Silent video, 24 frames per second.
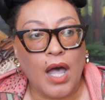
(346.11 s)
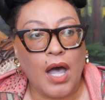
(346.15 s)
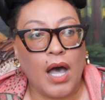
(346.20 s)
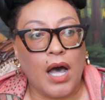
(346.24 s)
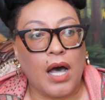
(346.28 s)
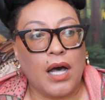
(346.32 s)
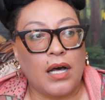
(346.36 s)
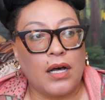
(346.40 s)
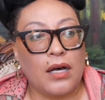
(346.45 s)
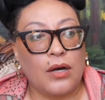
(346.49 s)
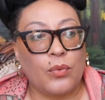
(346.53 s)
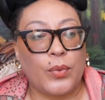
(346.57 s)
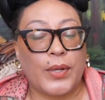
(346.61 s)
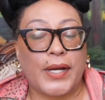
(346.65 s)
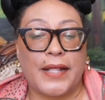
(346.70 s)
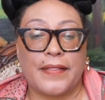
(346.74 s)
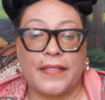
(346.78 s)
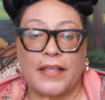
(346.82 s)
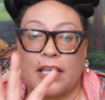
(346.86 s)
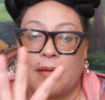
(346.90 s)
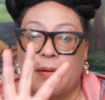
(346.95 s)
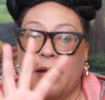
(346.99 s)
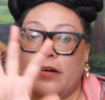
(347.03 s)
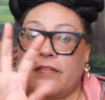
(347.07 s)
When I
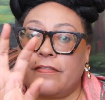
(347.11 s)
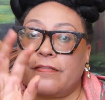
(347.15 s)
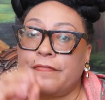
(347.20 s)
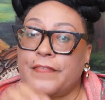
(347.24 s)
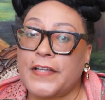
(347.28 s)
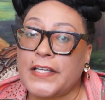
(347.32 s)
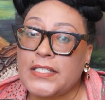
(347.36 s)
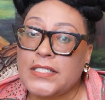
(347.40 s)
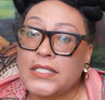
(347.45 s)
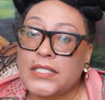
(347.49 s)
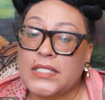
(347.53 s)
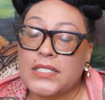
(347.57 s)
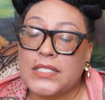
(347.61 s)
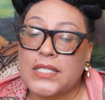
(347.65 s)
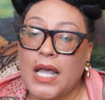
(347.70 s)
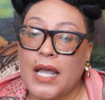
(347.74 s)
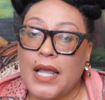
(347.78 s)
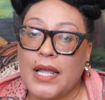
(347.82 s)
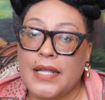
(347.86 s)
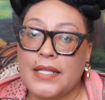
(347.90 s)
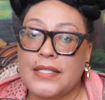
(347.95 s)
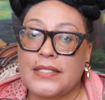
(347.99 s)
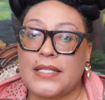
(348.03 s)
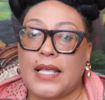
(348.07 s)
think about fixed
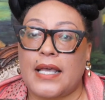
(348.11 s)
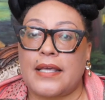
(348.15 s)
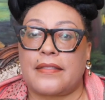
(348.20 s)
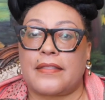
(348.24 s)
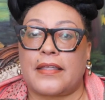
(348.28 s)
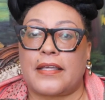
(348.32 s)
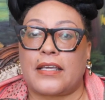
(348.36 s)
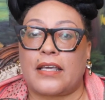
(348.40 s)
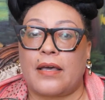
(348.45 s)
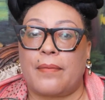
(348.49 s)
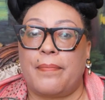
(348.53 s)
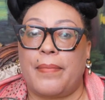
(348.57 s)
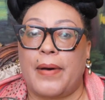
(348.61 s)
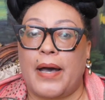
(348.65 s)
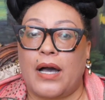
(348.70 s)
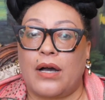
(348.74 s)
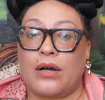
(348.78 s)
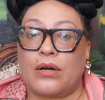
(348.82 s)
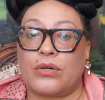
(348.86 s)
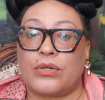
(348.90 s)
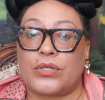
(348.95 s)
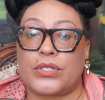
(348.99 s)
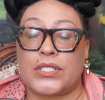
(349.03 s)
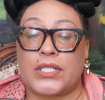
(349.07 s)
signs, I think
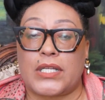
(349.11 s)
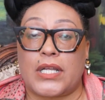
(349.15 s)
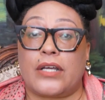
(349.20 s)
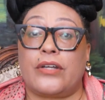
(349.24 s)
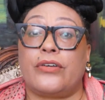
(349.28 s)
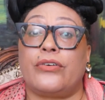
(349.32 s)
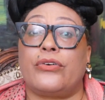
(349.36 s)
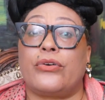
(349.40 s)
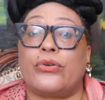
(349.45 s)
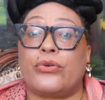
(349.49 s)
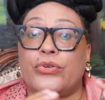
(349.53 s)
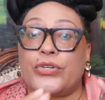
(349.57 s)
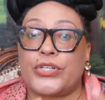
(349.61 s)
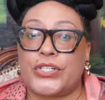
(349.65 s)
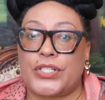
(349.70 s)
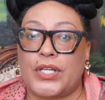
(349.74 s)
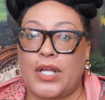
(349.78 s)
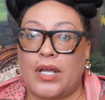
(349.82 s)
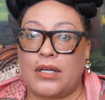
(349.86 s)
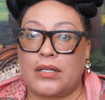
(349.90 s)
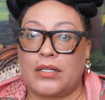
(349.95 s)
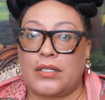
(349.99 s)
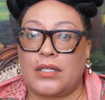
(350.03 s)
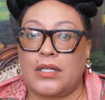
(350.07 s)
about
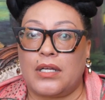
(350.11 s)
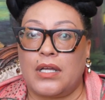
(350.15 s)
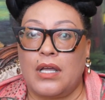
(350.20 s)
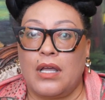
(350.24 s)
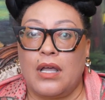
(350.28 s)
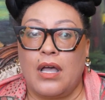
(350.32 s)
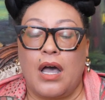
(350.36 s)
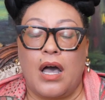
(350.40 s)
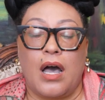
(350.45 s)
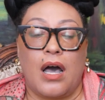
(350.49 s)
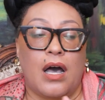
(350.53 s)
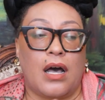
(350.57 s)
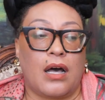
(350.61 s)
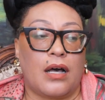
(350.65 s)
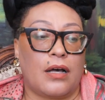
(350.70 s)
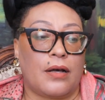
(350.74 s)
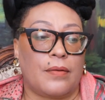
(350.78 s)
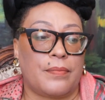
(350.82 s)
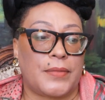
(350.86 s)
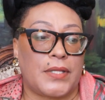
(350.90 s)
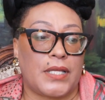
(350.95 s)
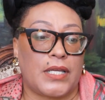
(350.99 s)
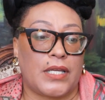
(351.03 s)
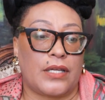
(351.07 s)
inertia,
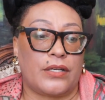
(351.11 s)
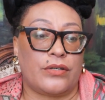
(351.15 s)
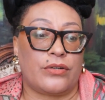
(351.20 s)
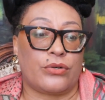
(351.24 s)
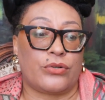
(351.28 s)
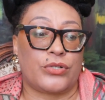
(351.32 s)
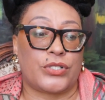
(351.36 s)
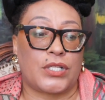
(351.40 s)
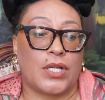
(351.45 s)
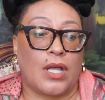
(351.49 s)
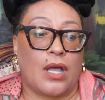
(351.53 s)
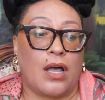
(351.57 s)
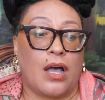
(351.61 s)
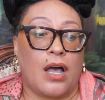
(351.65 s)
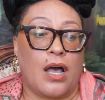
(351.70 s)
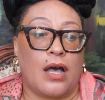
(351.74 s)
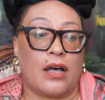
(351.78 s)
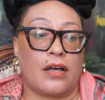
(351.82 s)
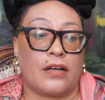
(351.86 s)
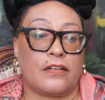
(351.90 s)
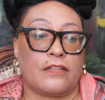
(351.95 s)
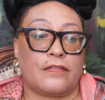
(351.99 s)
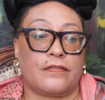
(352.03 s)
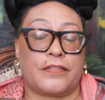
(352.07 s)
the inertia
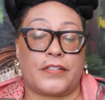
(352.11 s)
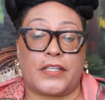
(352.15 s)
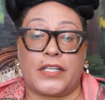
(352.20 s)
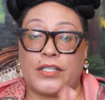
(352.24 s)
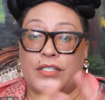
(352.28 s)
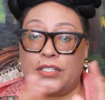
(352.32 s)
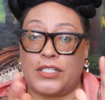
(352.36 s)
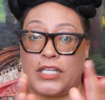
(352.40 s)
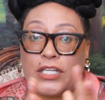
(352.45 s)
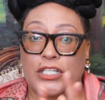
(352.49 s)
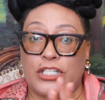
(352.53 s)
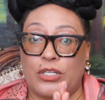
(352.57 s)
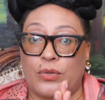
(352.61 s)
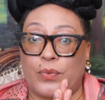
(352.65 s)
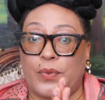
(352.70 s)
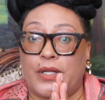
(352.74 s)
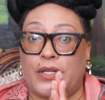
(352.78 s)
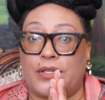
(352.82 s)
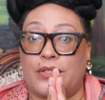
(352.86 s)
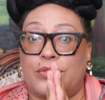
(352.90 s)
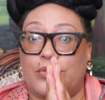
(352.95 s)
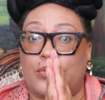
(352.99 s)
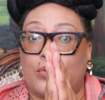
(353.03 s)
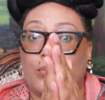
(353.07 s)
of
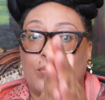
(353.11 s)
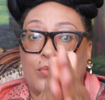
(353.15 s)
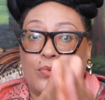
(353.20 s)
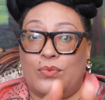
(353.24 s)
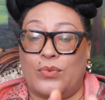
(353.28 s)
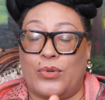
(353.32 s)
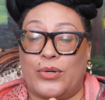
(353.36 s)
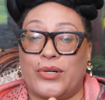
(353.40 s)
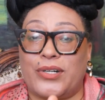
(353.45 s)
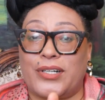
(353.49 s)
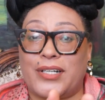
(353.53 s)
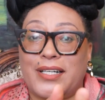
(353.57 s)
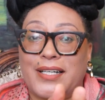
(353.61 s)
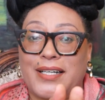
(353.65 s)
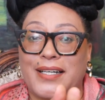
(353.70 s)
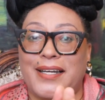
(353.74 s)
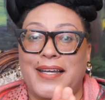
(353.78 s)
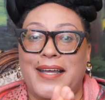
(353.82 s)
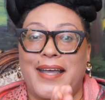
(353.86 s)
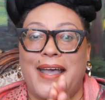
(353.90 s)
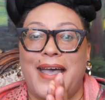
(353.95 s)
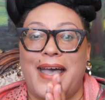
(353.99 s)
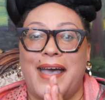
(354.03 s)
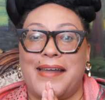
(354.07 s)
continuing to work
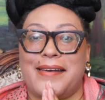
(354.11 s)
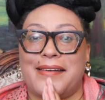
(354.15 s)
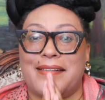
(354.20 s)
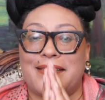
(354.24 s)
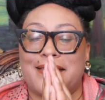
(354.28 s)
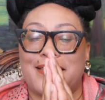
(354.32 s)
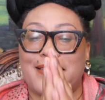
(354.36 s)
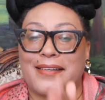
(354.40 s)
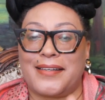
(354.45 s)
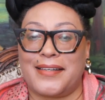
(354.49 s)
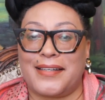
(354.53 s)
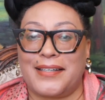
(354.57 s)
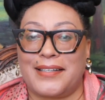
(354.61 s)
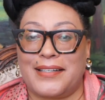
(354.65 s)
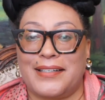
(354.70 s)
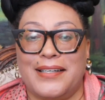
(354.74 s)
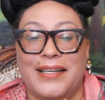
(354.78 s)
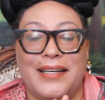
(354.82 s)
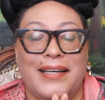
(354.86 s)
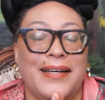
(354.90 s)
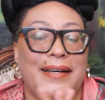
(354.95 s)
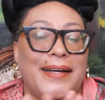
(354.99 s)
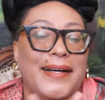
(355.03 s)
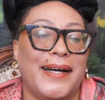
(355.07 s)
at a thing
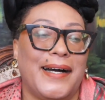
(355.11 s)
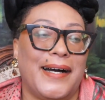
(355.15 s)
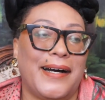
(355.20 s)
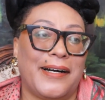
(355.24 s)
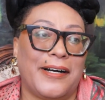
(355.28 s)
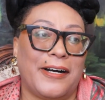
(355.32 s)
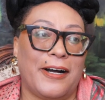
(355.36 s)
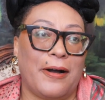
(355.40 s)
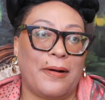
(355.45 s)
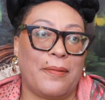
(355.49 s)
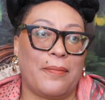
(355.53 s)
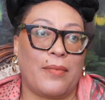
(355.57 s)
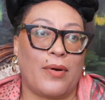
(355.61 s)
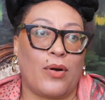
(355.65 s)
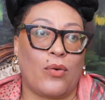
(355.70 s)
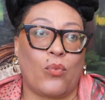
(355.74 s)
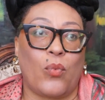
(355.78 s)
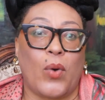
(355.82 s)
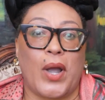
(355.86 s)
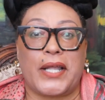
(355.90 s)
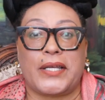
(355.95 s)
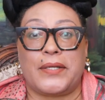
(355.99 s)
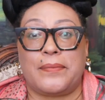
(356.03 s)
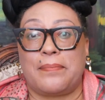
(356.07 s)

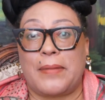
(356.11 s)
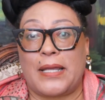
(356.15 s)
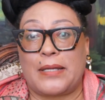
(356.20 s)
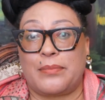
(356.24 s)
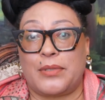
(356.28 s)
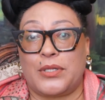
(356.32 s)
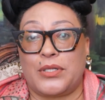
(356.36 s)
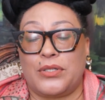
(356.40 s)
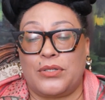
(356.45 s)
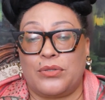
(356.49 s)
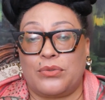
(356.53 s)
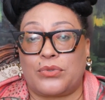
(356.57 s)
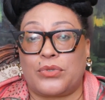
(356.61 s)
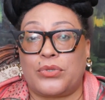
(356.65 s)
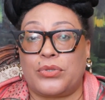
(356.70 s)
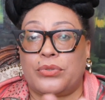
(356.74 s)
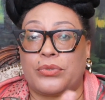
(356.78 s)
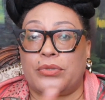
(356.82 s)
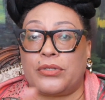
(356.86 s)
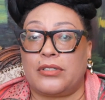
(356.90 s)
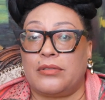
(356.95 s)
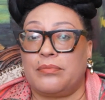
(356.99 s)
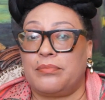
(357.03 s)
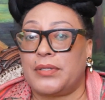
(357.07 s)
when maybe you
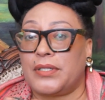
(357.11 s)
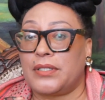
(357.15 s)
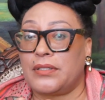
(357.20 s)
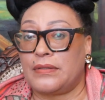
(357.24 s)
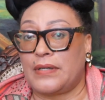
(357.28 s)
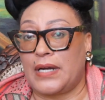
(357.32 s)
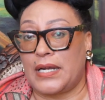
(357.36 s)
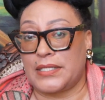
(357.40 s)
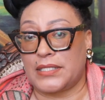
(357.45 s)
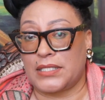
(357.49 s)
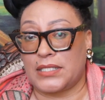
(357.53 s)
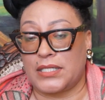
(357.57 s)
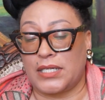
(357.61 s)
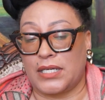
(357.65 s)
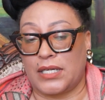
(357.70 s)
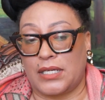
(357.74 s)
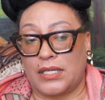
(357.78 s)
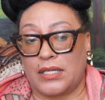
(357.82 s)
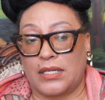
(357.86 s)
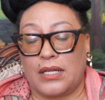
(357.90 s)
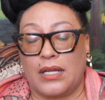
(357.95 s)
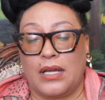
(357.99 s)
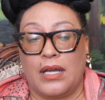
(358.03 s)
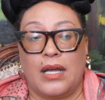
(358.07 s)
could be
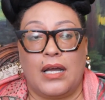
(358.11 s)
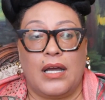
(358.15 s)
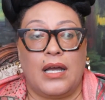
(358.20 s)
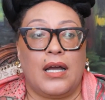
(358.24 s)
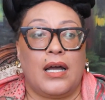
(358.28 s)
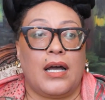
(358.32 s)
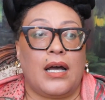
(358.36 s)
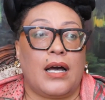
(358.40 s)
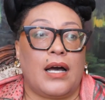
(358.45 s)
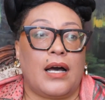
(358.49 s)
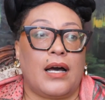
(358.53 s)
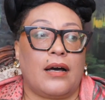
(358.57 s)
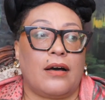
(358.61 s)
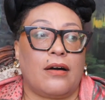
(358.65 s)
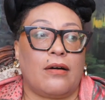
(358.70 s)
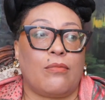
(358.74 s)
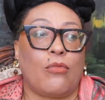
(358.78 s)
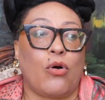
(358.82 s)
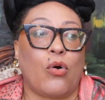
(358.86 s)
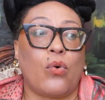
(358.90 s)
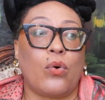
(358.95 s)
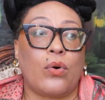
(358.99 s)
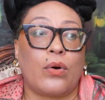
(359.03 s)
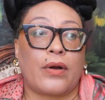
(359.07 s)
resting.
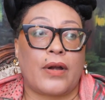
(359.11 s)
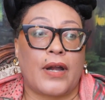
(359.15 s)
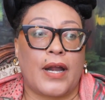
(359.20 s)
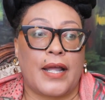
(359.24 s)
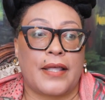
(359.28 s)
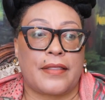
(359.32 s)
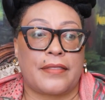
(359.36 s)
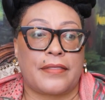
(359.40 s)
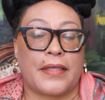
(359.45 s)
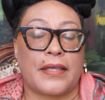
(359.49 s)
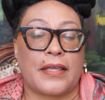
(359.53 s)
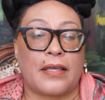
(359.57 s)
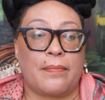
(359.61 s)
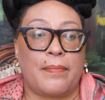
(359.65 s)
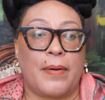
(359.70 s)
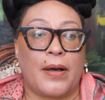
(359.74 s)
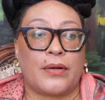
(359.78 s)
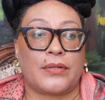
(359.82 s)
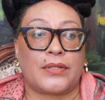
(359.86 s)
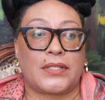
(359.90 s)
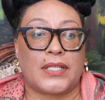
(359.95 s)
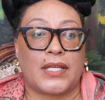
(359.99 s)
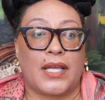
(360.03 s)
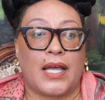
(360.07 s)
Or I think
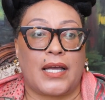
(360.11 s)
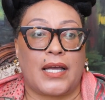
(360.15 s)
about the